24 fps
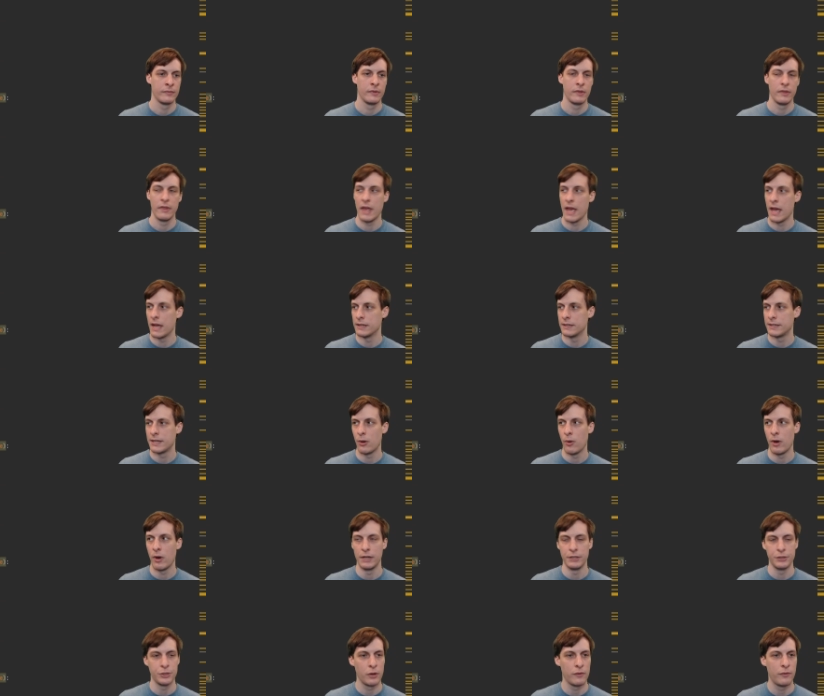Then so on
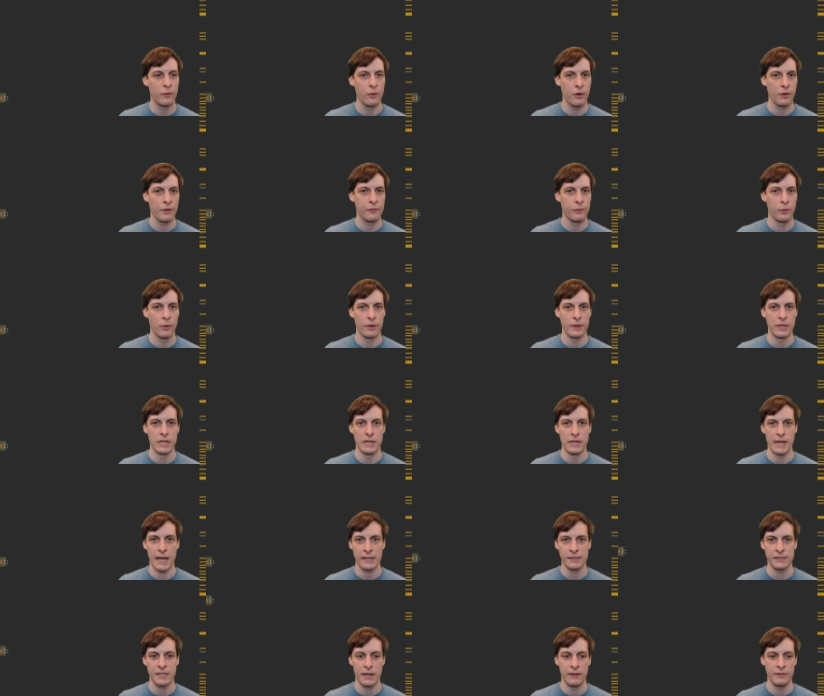and so forth for the
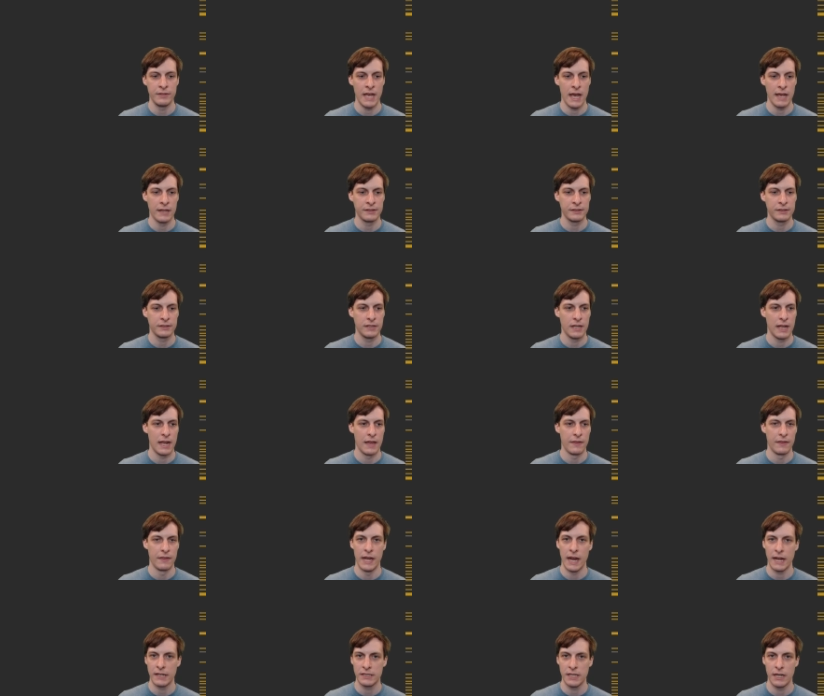next set of tests, and the
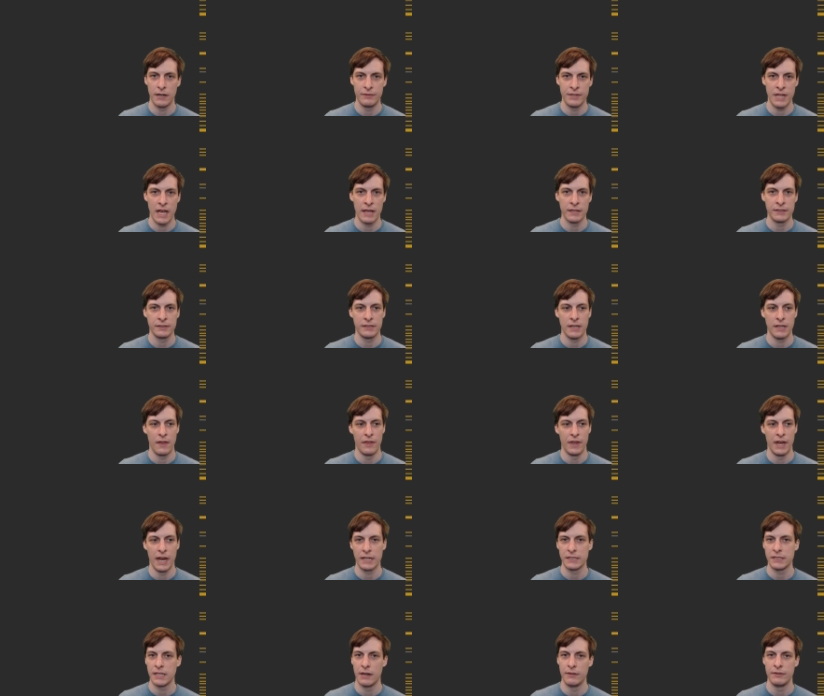next set of tests, and the next set